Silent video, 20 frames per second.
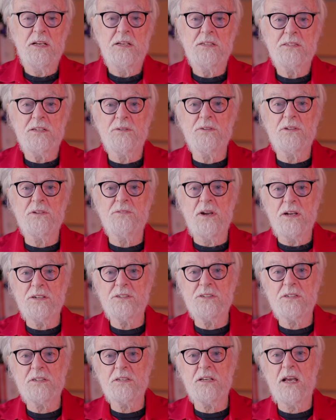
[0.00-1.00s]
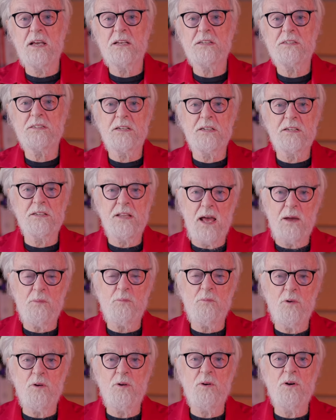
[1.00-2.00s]
So in the Russian case and that
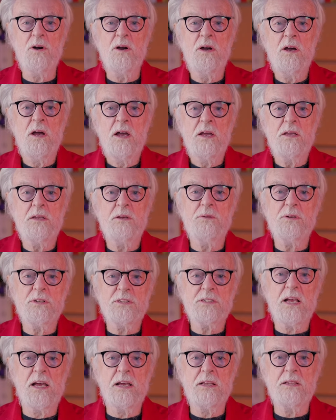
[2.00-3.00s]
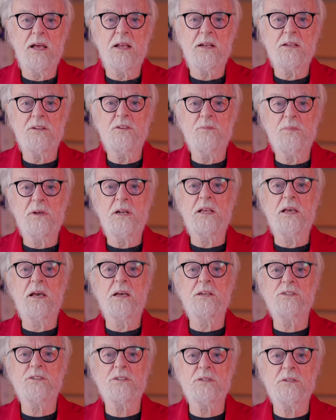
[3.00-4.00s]
war, you would say that
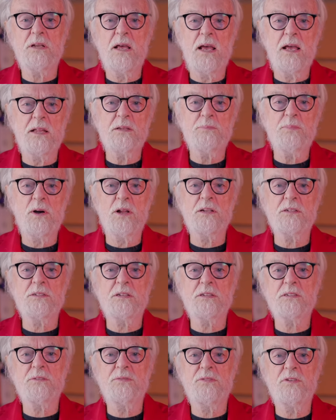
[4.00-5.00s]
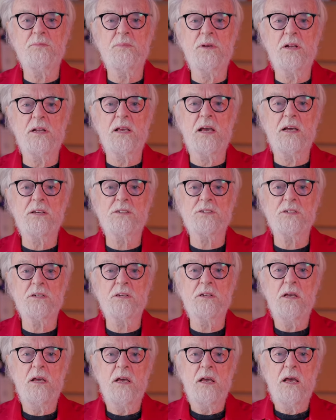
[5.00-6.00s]
humiliation and the politics of
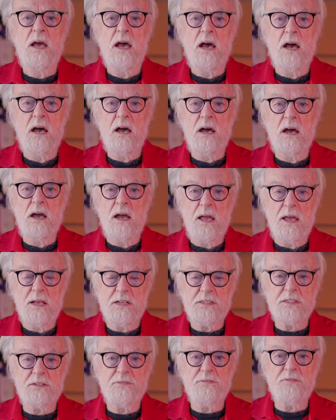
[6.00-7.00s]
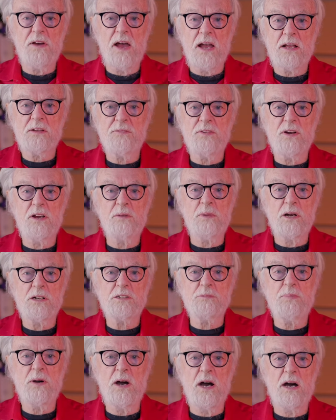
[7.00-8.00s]
humiliation is in fact very
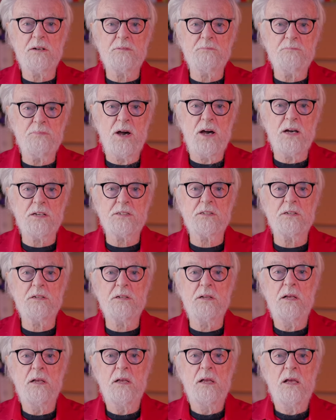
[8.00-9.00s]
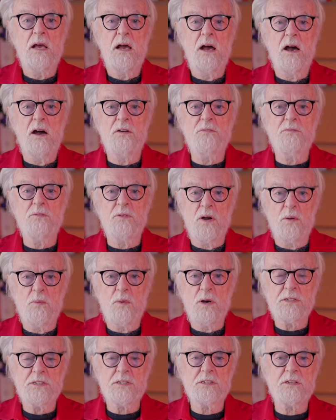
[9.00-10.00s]
much part and parcel of
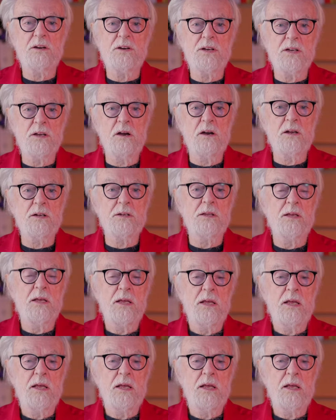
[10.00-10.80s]
what is going on.